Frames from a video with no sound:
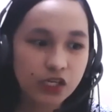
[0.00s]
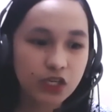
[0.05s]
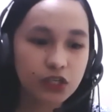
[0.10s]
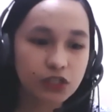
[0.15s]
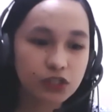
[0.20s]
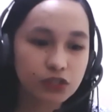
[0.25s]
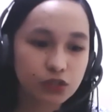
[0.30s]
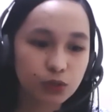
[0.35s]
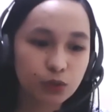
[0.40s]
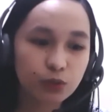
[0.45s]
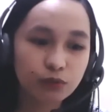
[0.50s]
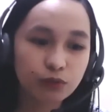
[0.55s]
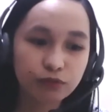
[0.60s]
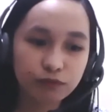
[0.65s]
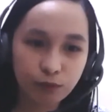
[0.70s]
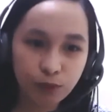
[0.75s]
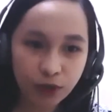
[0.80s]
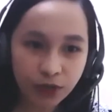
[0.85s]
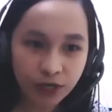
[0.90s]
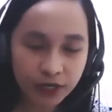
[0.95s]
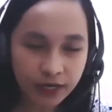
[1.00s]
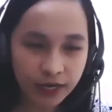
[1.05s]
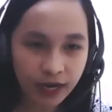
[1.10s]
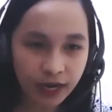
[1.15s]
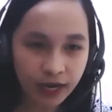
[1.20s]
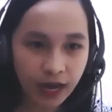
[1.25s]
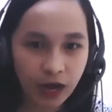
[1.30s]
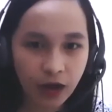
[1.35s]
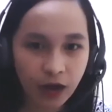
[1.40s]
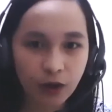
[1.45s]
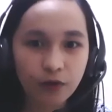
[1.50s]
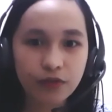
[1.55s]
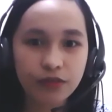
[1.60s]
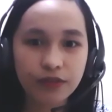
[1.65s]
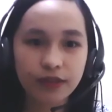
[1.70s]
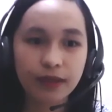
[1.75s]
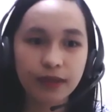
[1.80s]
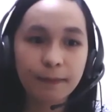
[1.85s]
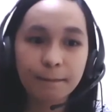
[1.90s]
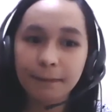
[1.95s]
So for now,
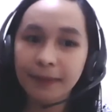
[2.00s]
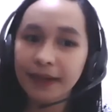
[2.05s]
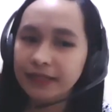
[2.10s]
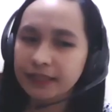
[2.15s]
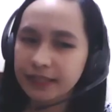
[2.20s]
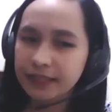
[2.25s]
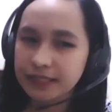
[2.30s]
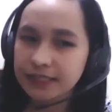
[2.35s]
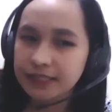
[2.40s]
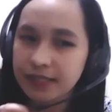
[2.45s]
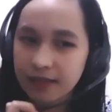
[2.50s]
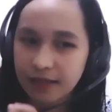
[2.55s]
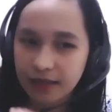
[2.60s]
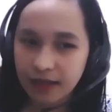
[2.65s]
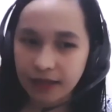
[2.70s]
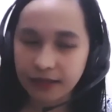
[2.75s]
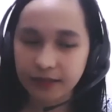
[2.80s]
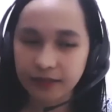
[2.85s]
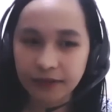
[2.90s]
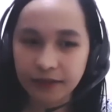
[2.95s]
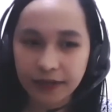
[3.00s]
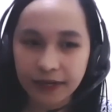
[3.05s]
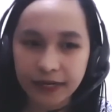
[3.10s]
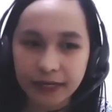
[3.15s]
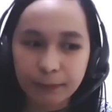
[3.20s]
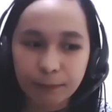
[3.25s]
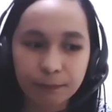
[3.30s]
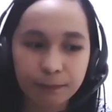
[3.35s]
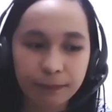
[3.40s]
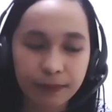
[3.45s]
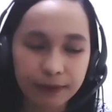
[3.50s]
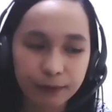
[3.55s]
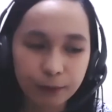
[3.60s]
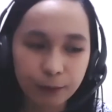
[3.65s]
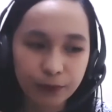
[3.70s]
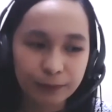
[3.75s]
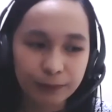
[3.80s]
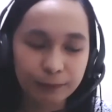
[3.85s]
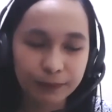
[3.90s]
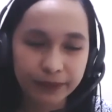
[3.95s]
the impact isn't that great, but
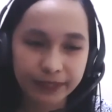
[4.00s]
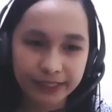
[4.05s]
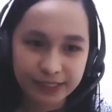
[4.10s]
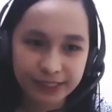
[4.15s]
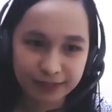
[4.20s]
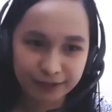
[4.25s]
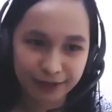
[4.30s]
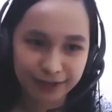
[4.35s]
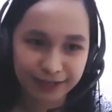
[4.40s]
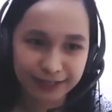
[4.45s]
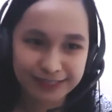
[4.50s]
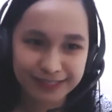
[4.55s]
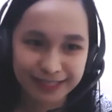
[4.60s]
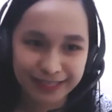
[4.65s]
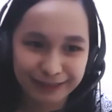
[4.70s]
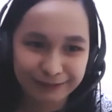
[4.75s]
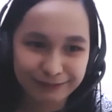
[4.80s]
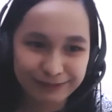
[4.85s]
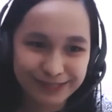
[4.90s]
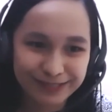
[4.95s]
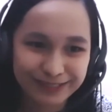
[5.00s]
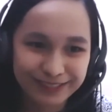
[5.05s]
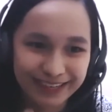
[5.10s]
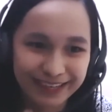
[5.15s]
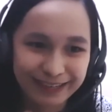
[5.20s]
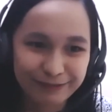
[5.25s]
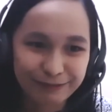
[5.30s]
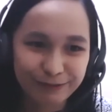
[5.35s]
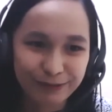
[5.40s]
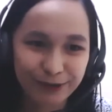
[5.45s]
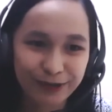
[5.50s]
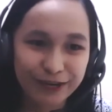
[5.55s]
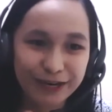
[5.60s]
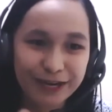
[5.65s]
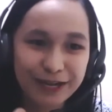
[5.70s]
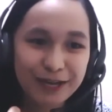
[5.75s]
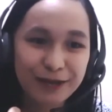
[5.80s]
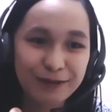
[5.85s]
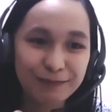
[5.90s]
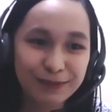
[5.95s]
we're bracing ourselves, right, for
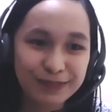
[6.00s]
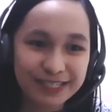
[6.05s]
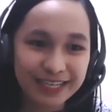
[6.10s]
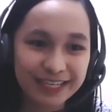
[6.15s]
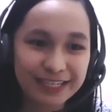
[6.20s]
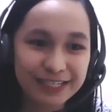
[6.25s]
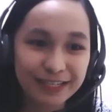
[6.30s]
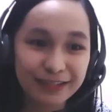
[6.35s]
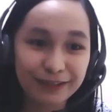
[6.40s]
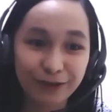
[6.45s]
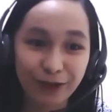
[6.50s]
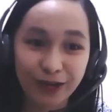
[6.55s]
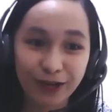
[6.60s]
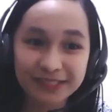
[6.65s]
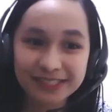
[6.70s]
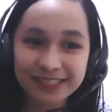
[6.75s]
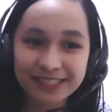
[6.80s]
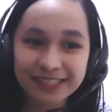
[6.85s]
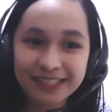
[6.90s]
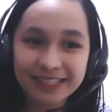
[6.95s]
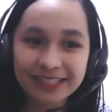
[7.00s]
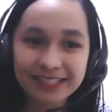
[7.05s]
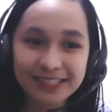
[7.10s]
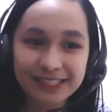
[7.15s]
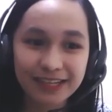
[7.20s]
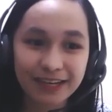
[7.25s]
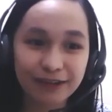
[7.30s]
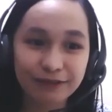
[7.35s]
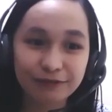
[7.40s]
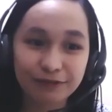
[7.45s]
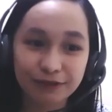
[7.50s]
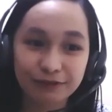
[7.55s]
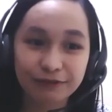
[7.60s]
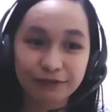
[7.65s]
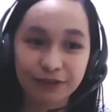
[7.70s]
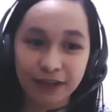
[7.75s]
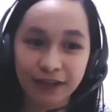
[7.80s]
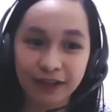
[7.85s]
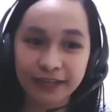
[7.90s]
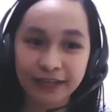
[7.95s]
potential losses of
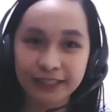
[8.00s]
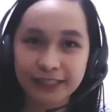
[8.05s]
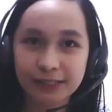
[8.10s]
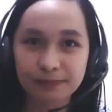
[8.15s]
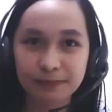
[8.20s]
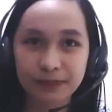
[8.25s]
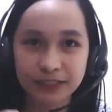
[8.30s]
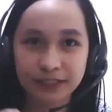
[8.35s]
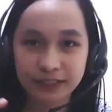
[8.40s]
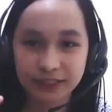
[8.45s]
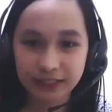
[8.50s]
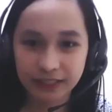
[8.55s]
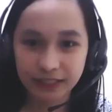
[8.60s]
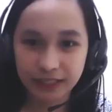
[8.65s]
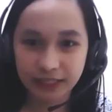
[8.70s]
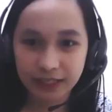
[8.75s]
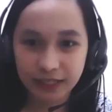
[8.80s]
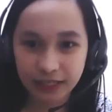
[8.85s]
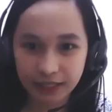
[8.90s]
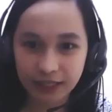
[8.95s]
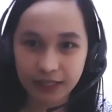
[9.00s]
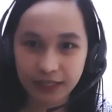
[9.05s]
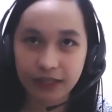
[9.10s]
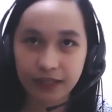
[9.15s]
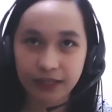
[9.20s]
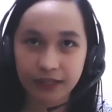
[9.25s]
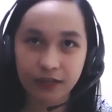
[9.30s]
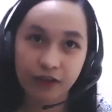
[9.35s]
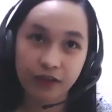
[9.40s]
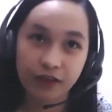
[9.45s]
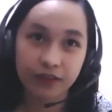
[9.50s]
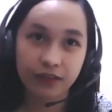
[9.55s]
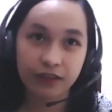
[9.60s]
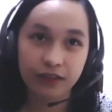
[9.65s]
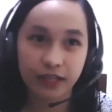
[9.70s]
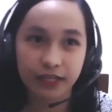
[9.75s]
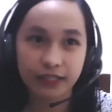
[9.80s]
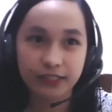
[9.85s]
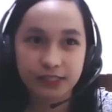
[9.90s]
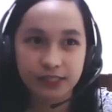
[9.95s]
clients, especially like on the
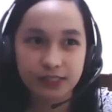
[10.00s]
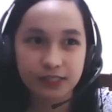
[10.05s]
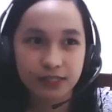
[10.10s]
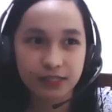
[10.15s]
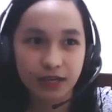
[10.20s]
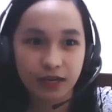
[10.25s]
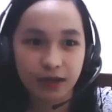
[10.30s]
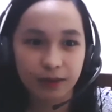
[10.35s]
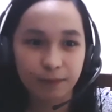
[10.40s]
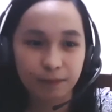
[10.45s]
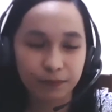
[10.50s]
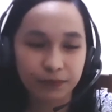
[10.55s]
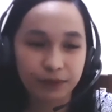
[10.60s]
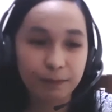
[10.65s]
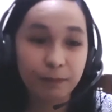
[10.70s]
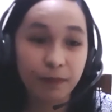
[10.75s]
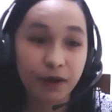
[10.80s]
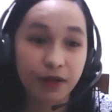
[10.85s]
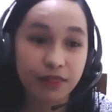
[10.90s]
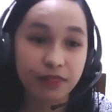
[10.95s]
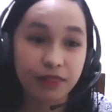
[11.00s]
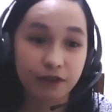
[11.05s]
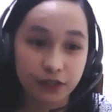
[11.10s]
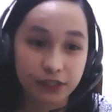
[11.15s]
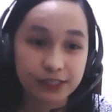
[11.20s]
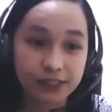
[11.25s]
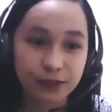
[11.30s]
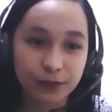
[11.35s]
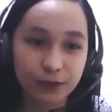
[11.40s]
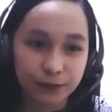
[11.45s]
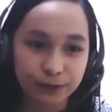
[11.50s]
next month or so.